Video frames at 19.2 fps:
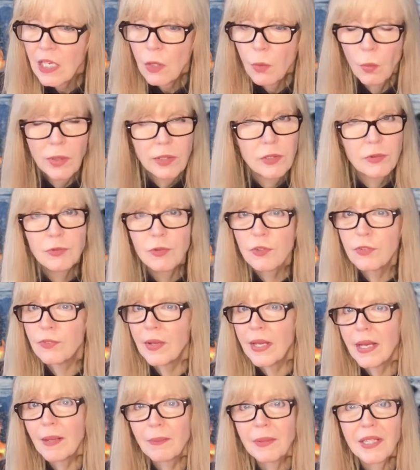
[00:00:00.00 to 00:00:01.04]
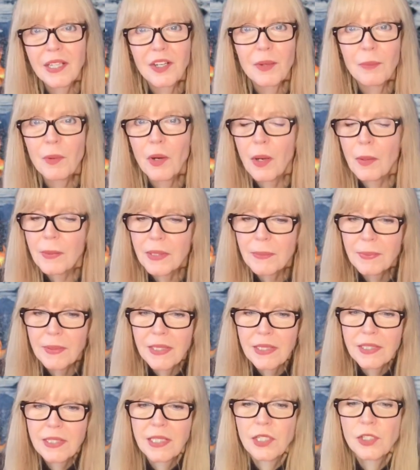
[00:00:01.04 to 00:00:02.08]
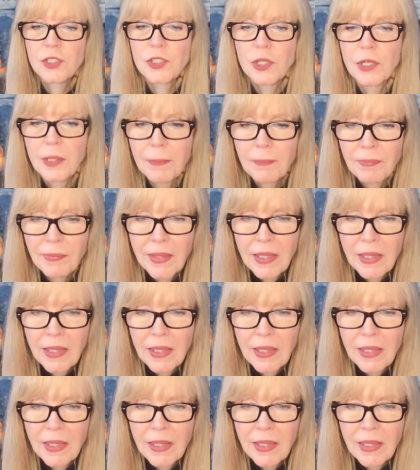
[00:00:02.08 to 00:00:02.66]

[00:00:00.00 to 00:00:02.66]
Wonderful family. Her mom had been a teacher.